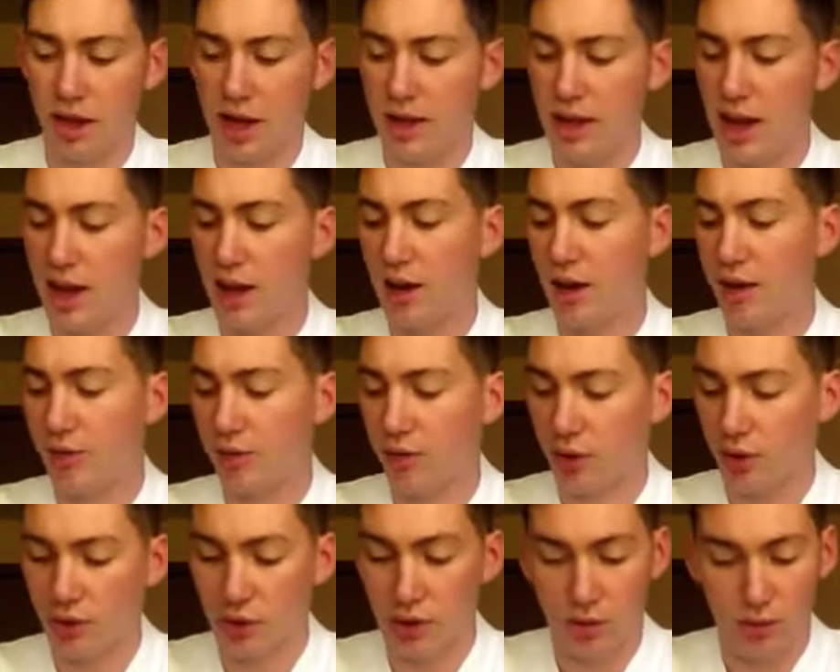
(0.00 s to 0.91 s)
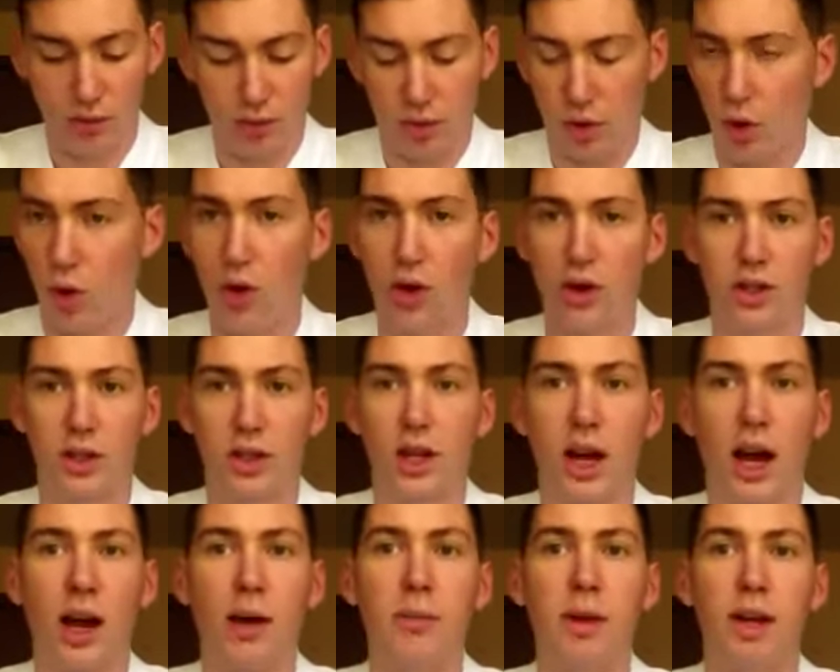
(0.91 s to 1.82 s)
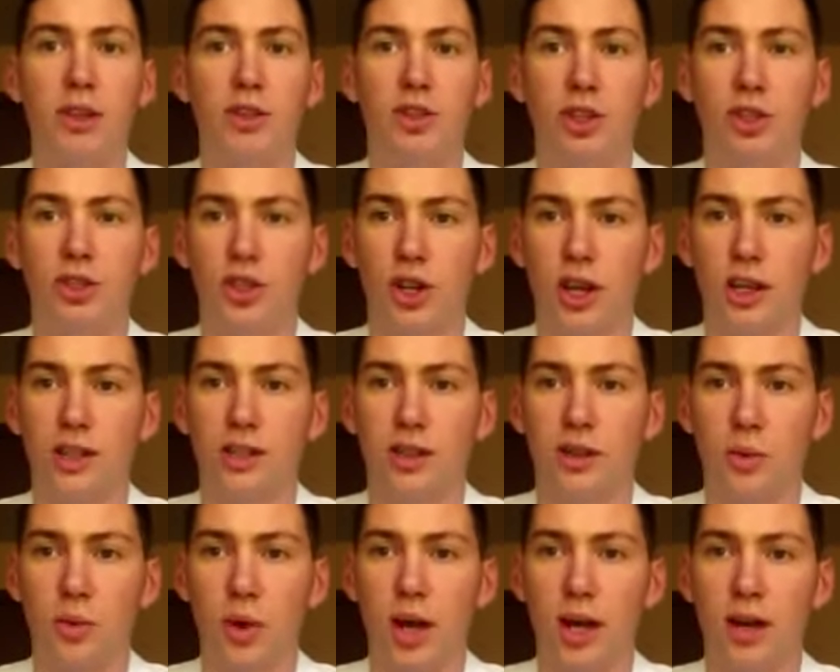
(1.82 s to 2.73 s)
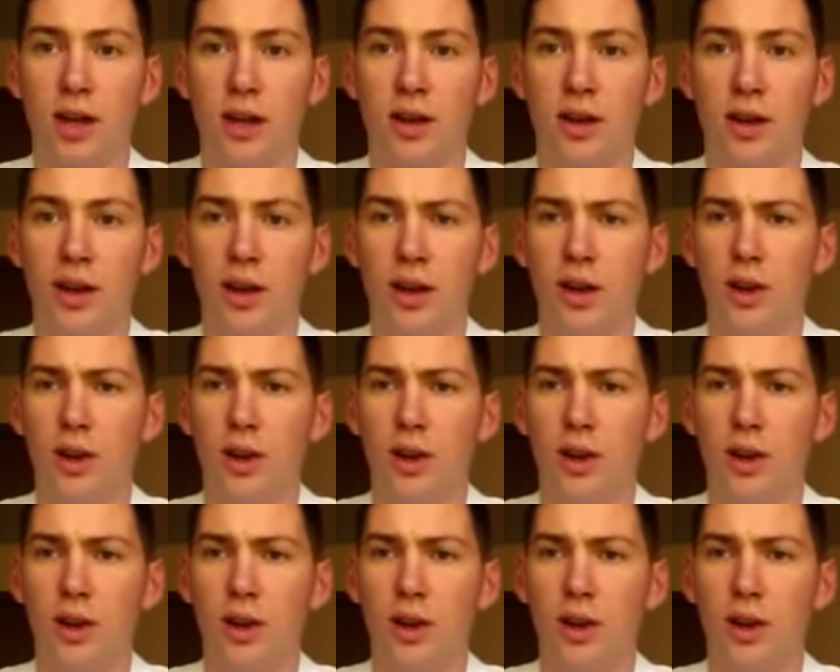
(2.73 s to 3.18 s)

And then, of course, you got to mention Jason Witten,